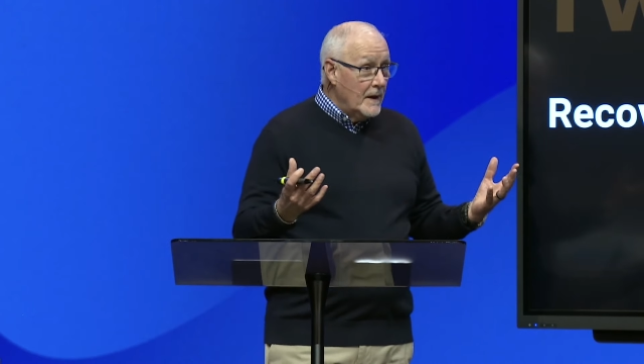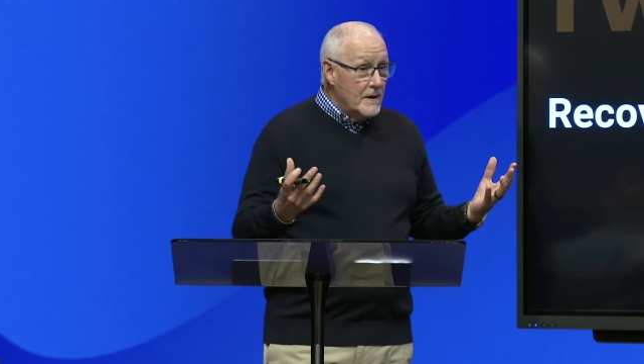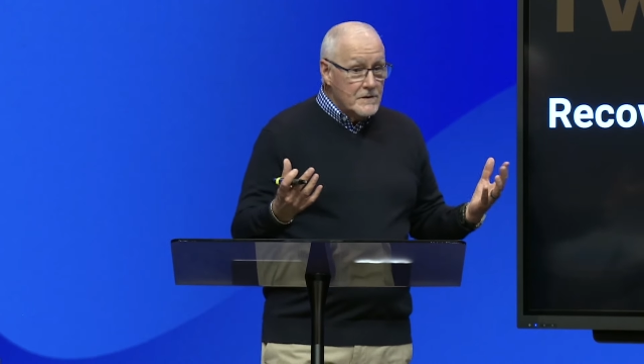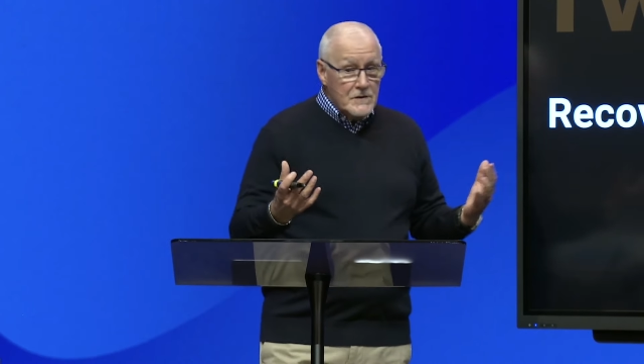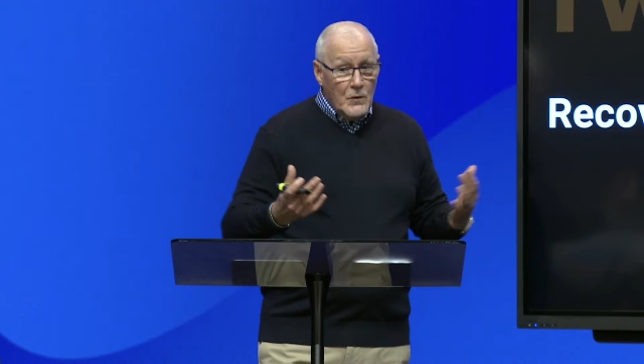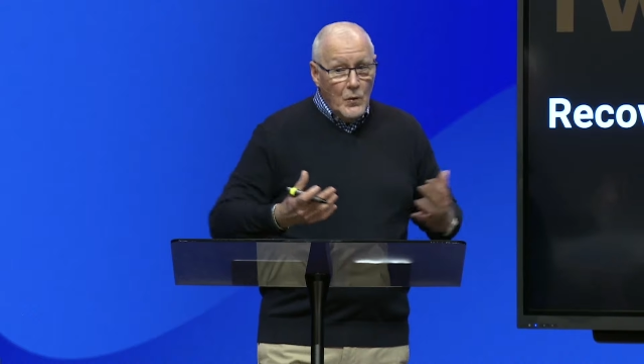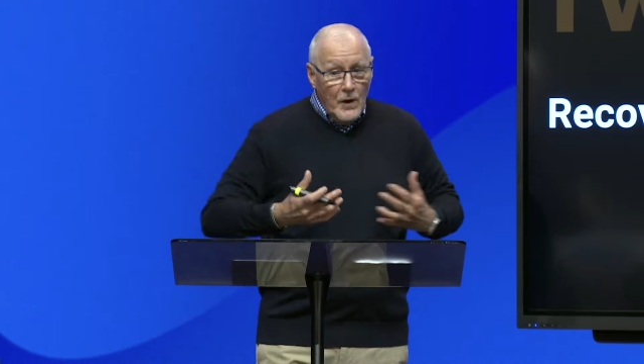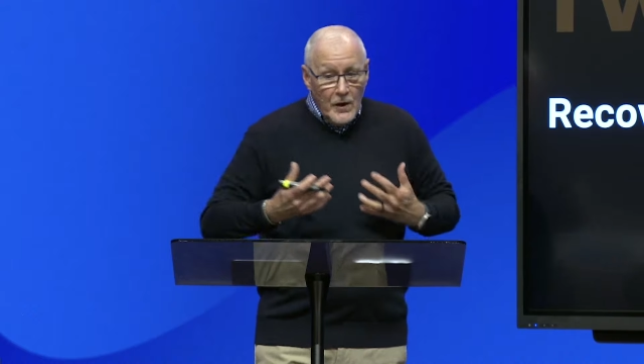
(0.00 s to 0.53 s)
And
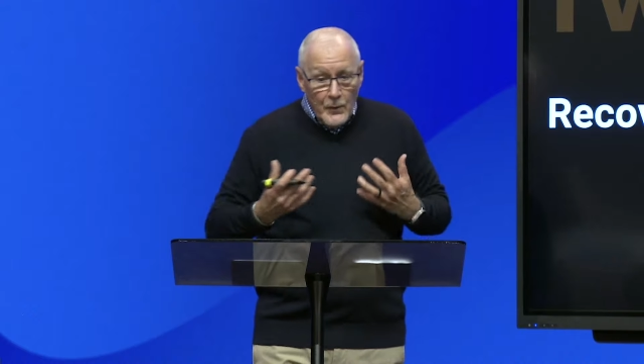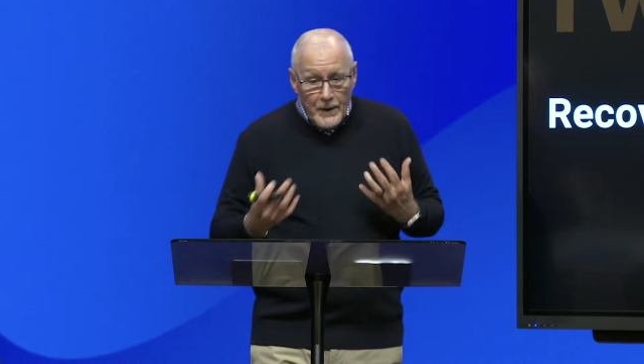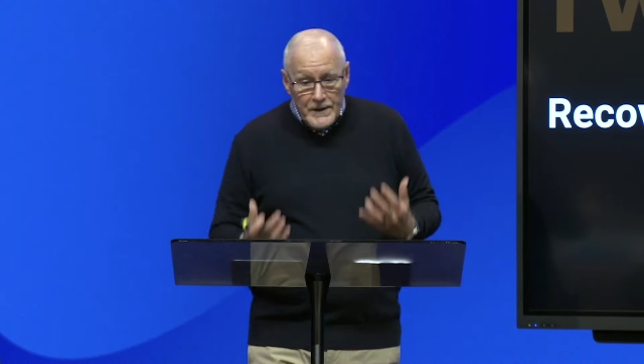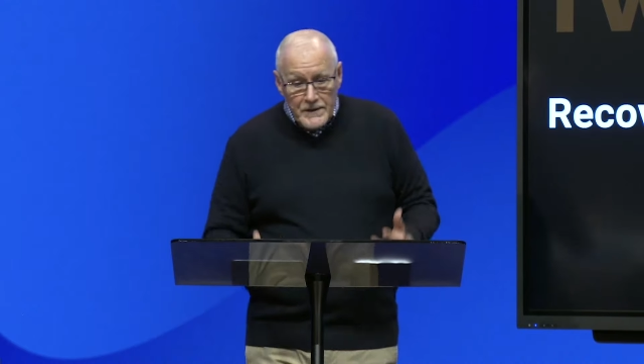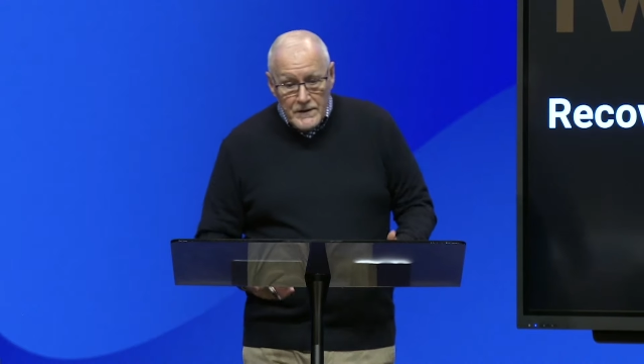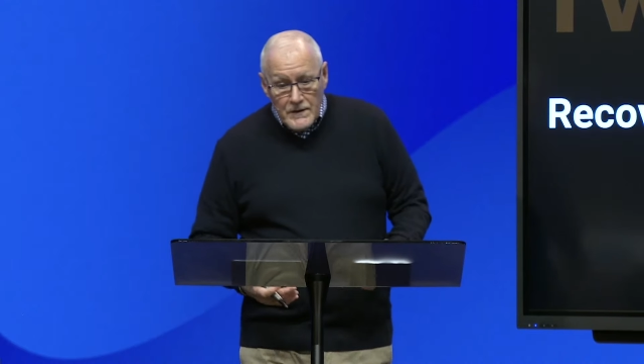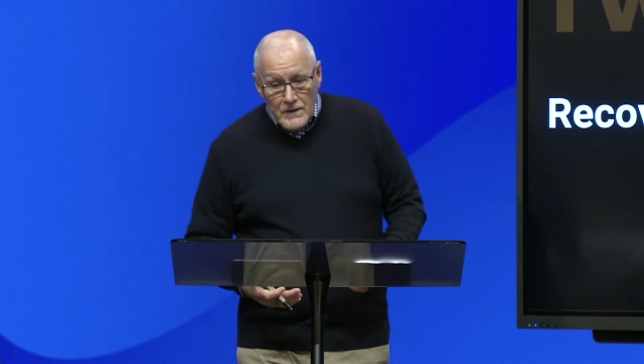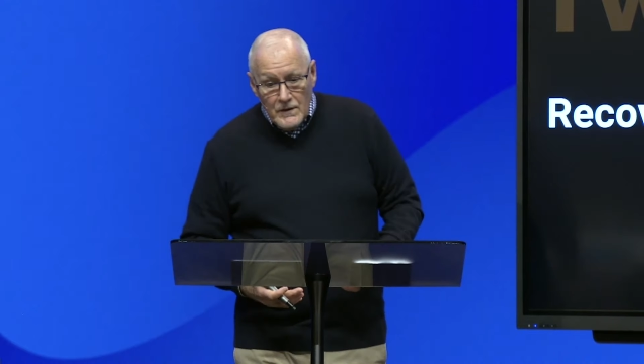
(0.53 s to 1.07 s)
so, what do we
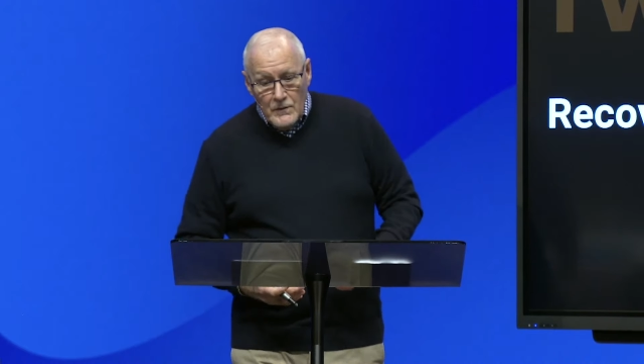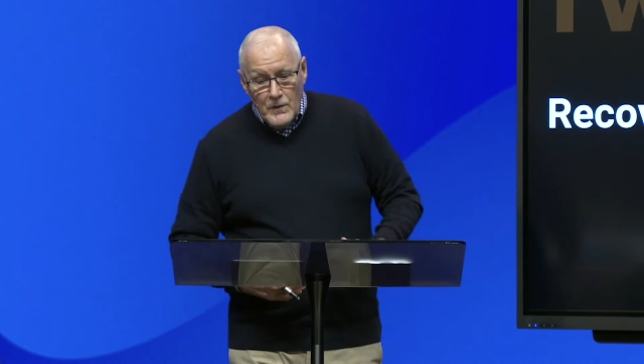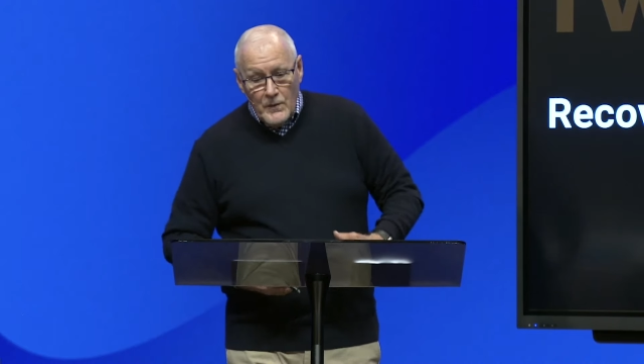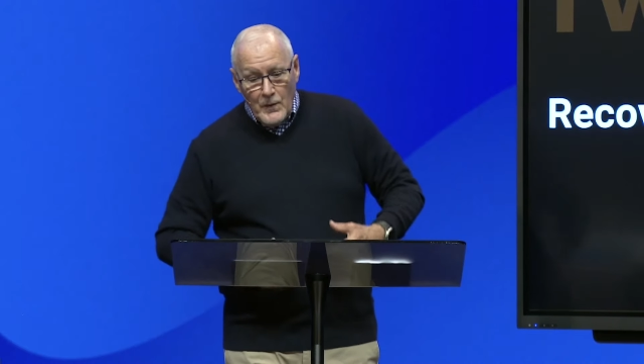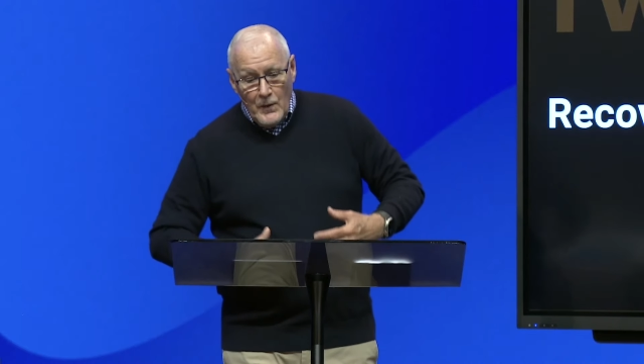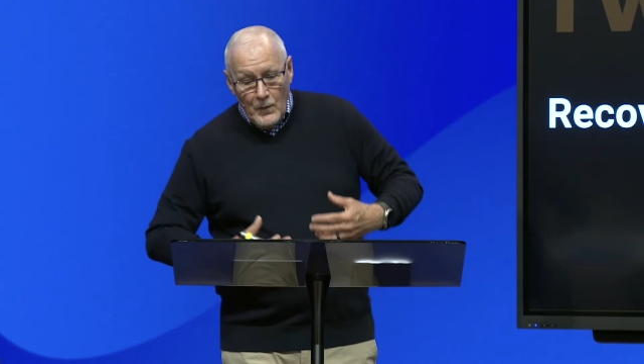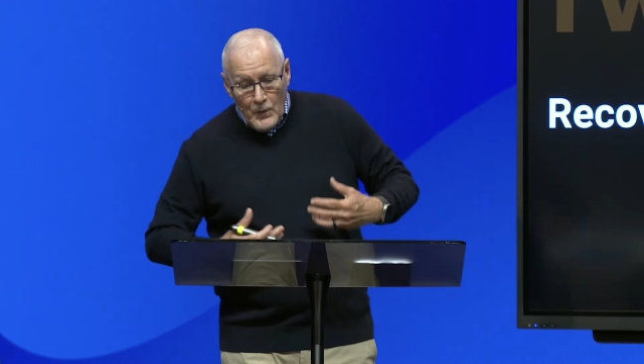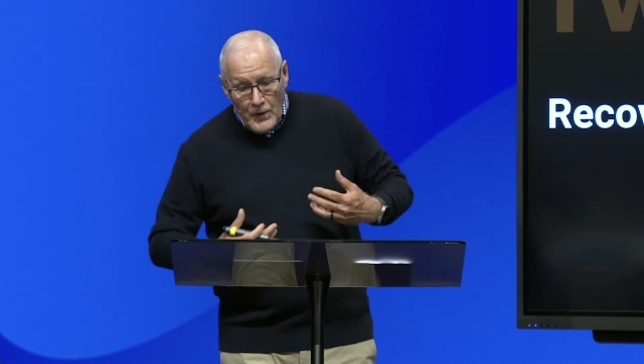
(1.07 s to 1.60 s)
do when
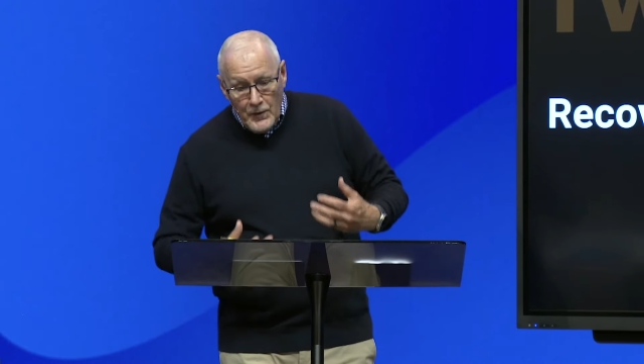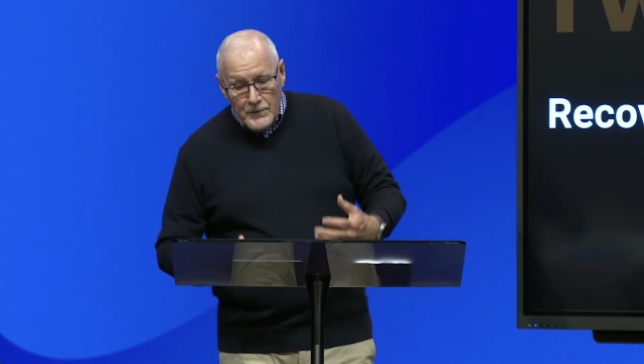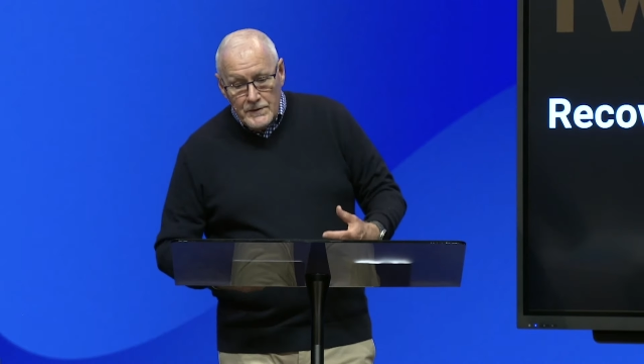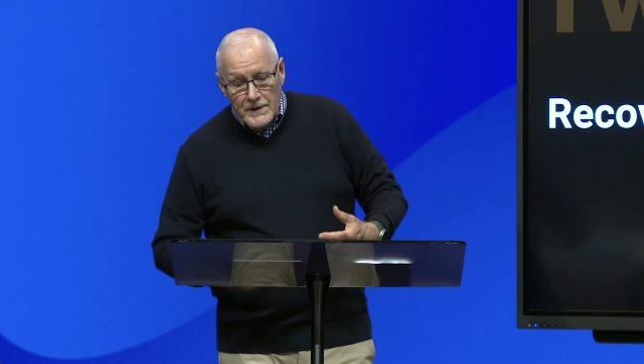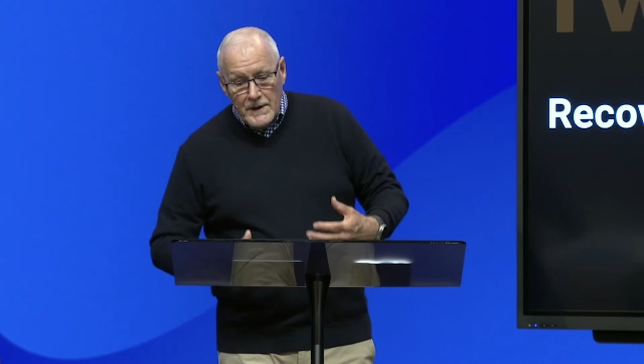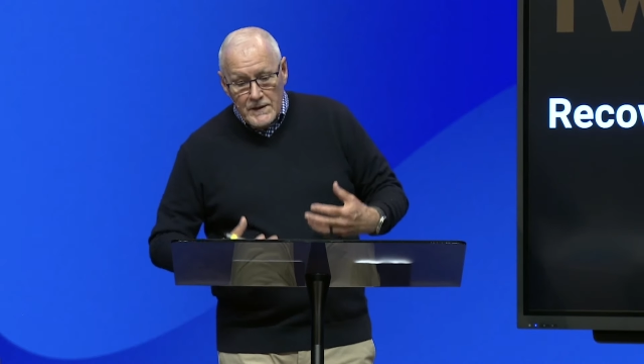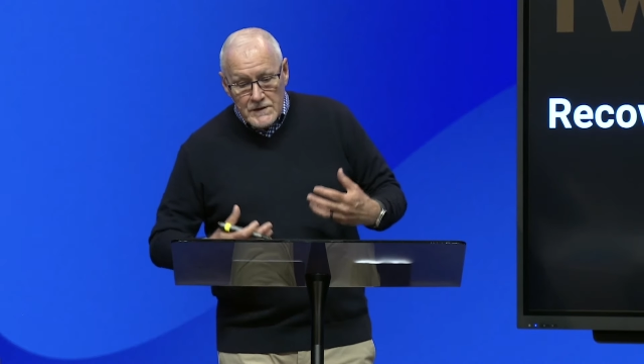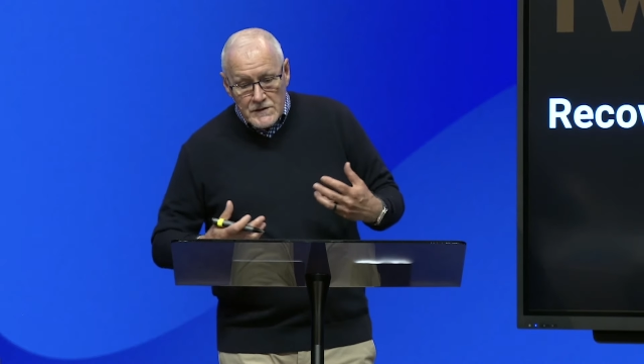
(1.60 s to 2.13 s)
we're
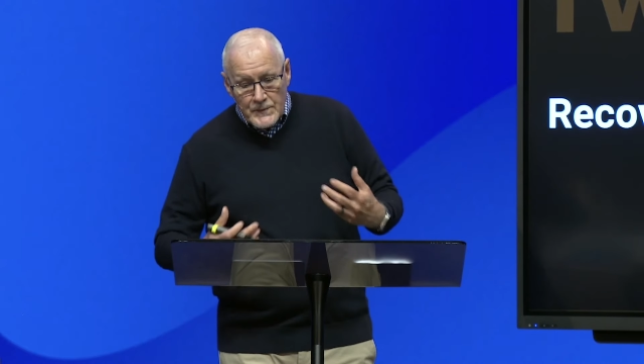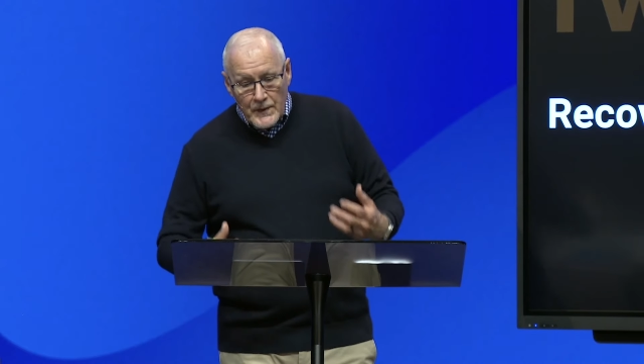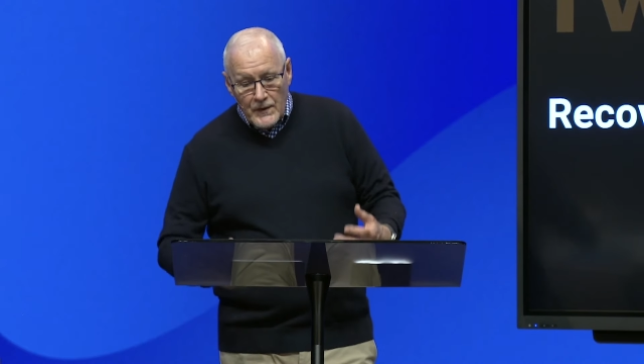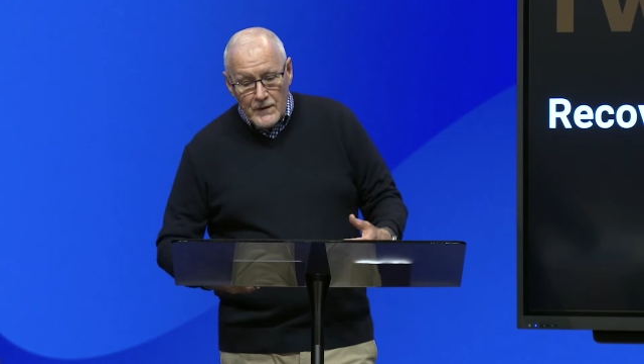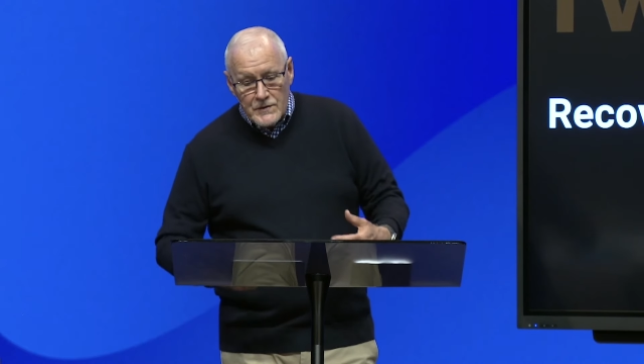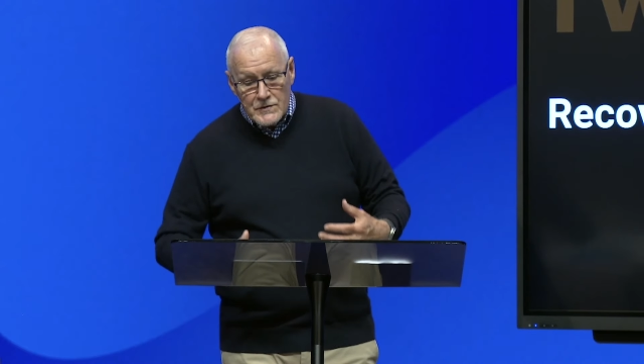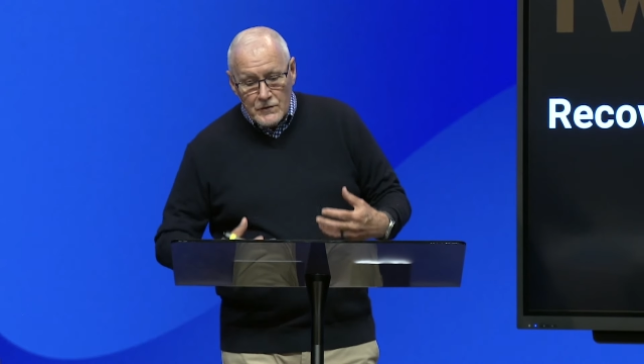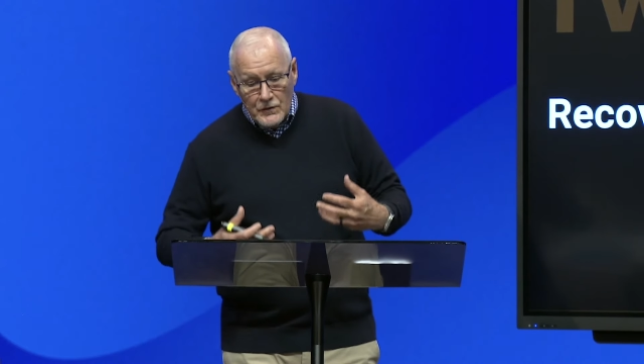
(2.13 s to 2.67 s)
wounded in
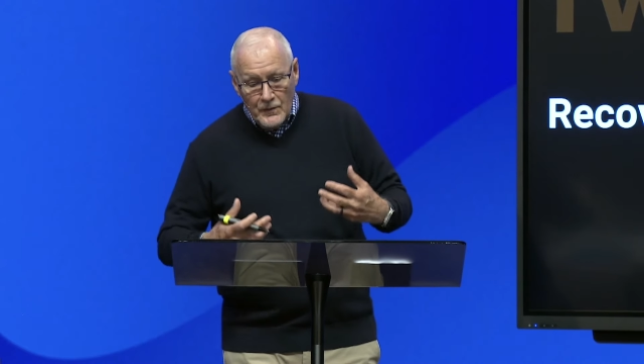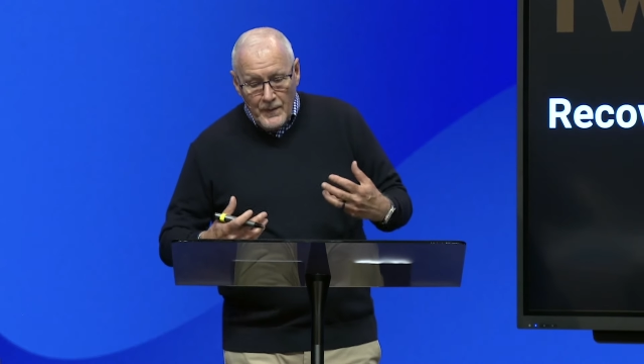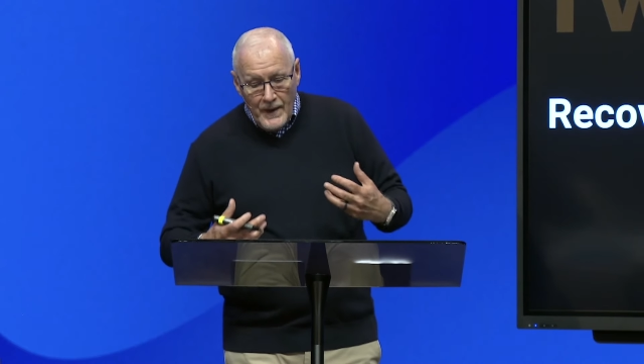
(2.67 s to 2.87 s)
spiritual